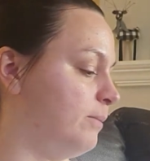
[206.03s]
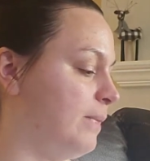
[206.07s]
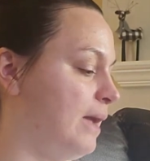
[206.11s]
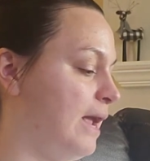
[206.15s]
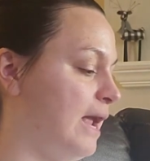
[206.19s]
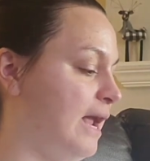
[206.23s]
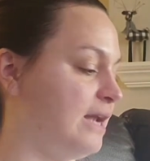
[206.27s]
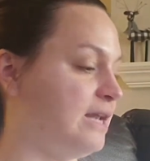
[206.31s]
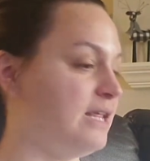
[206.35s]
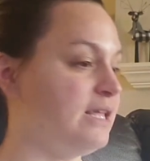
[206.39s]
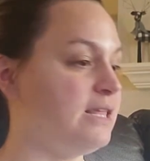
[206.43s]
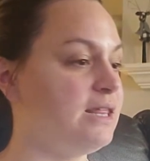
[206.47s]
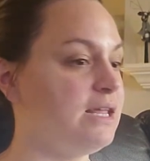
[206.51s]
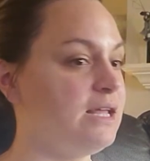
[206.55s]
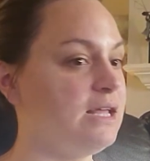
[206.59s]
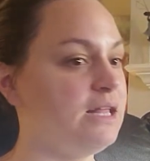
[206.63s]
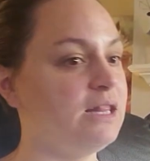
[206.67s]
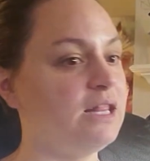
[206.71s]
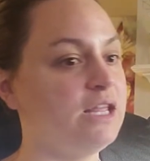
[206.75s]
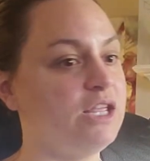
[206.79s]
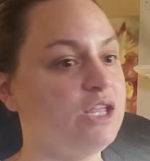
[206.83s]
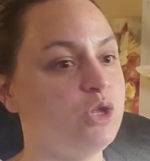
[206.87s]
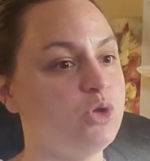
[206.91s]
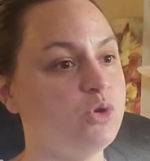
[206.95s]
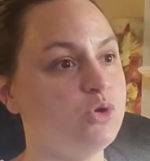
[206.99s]
Anything
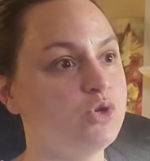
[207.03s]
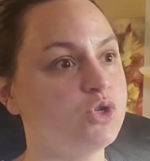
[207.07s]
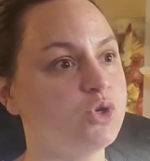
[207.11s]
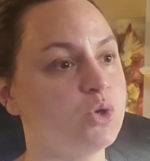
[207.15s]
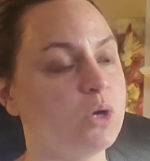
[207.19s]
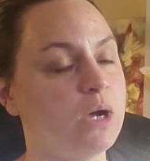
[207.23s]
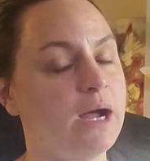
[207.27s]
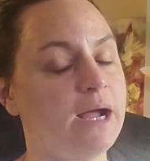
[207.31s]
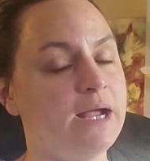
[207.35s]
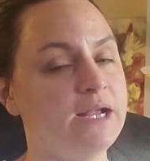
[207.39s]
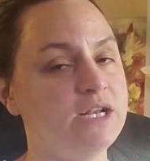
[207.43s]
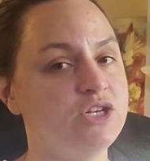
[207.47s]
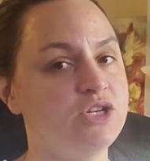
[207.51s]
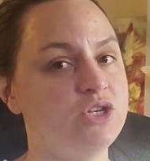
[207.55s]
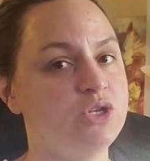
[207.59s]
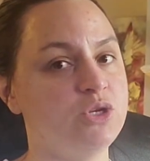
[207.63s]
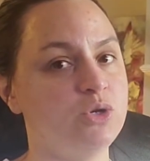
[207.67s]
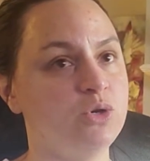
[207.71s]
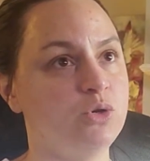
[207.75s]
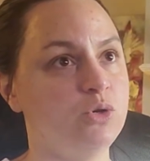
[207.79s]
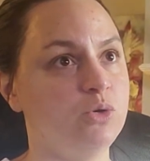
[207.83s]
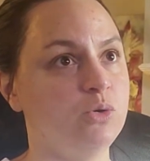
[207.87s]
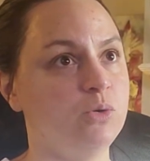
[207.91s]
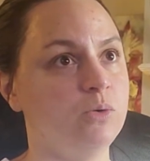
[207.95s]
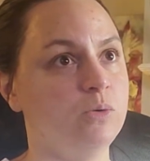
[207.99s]
that you try
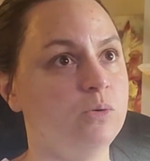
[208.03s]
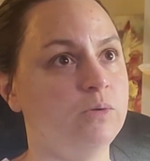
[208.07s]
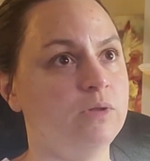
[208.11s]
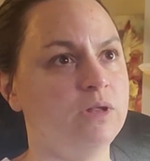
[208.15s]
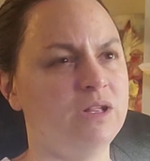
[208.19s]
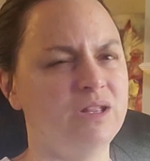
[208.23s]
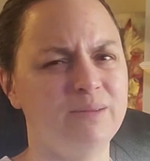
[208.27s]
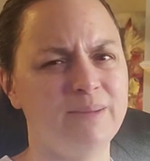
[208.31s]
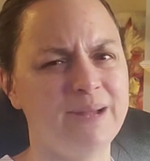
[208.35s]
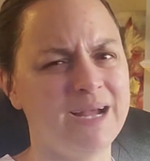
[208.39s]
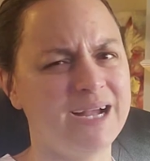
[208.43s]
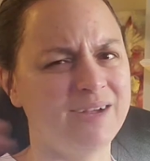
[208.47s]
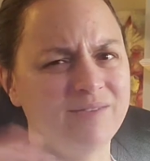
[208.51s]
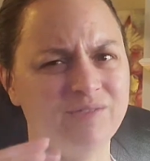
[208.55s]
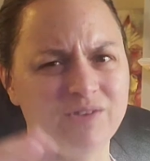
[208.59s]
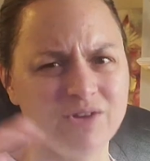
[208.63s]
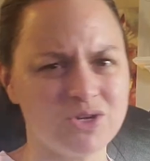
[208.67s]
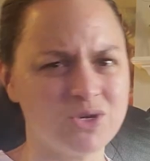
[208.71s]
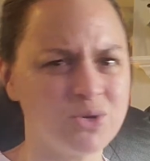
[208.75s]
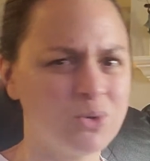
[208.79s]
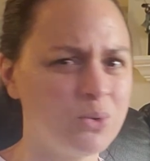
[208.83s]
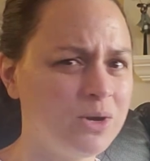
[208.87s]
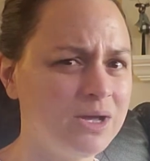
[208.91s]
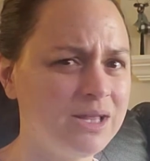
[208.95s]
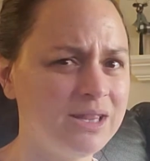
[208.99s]
to, like the back of your
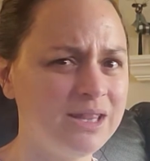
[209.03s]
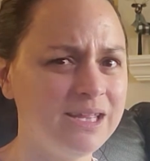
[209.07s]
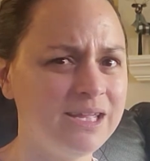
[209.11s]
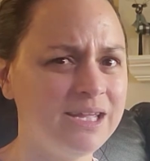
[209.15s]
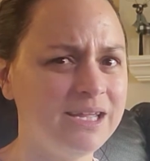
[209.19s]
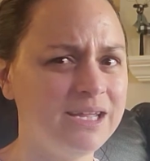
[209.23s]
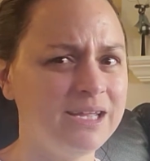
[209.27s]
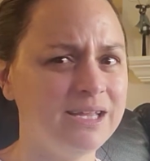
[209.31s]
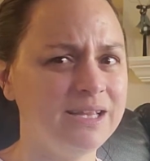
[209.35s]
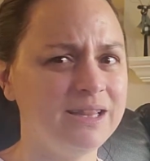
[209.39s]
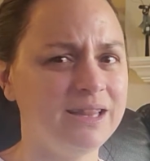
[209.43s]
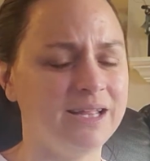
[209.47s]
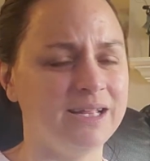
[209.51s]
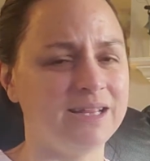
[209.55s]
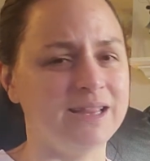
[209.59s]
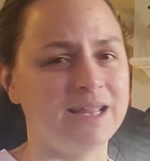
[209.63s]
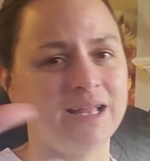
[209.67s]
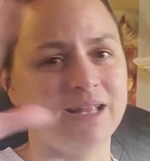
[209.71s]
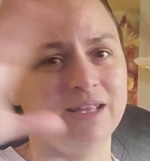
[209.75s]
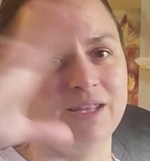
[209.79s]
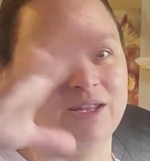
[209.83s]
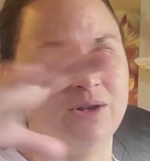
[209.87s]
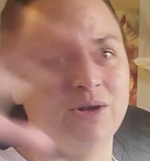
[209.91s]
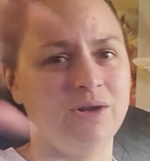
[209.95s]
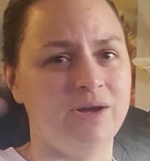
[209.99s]
toilet, like
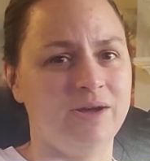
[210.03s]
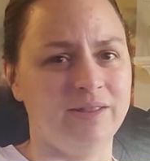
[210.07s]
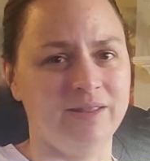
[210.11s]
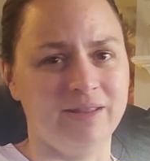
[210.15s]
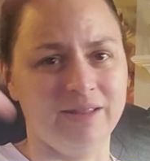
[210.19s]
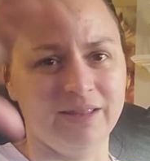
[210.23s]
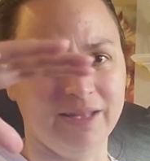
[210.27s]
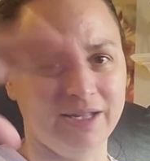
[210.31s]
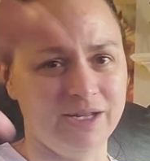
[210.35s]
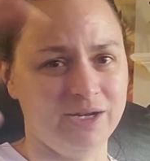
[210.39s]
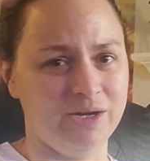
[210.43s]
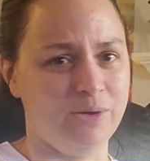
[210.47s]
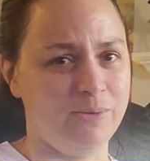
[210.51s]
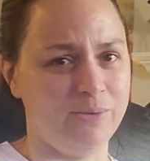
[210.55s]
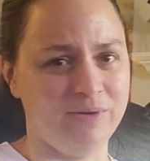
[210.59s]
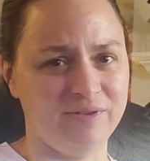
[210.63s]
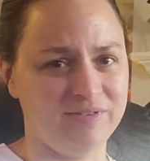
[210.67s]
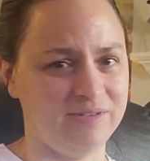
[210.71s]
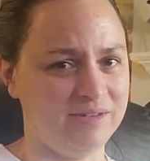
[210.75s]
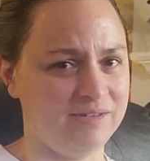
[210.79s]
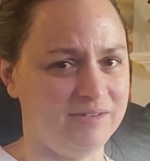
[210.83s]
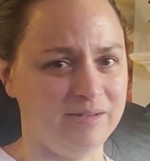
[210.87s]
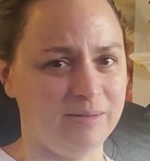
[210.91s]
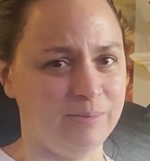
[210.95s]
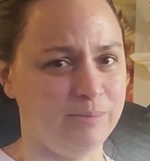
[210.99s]
that, you know how the lid always
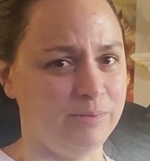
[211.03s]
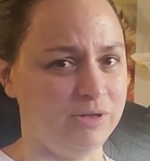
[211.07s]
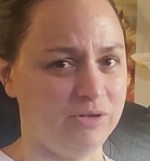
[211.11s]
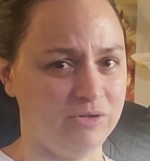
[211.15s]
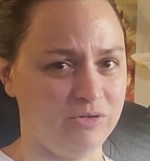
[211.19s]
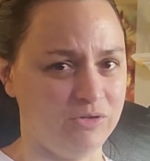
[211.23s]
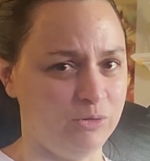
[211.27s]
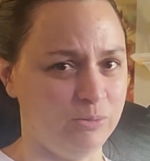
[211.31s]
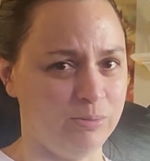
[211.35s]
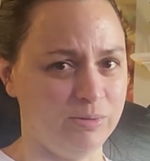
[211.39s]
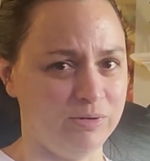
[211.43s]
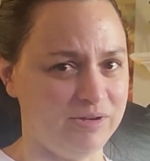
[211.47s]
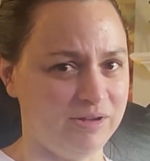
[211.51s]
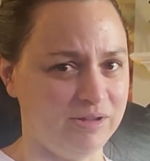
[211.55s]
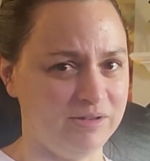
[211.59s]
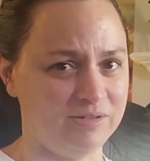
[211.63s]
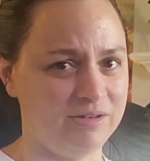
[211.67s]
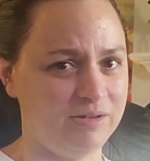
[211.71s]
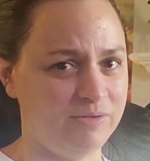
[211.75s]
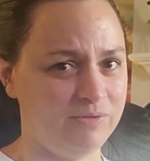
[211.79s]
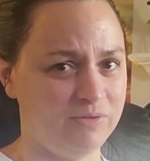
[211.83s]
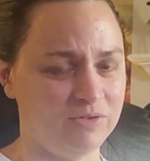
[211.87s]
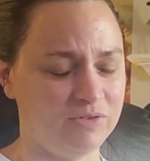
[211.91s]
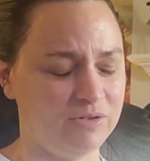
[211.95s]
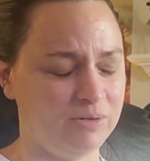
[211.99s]
ends up like super
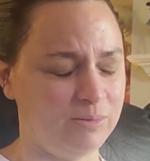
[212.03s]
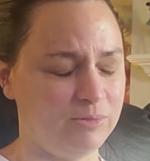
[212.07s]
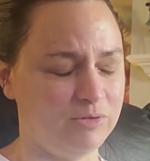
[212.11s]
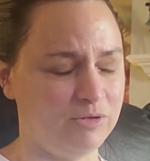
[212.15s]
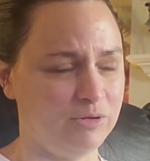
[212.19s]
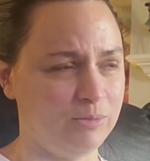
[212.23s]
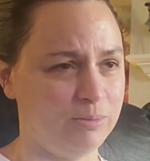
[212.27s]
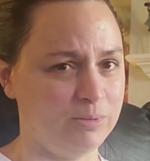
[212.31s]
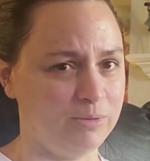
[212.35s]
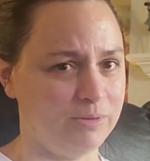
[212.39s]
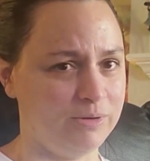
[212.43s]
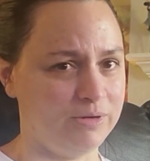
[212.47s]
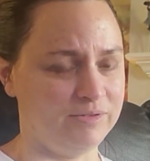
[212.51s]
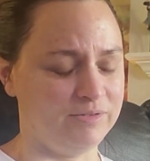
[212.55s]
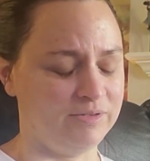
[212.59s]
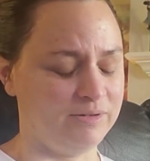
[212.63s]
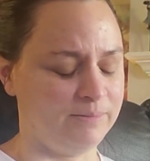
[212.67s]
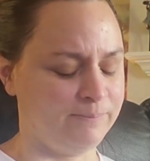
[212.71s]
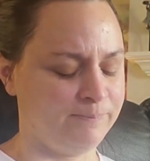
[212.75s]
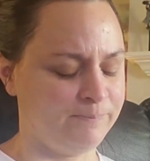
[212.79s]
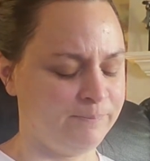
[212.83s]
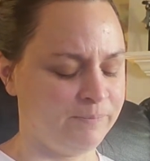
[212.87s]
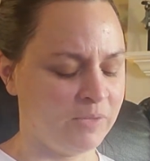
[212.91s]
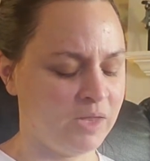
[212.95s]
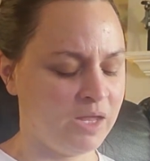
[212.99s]
dusty for some stupid reason?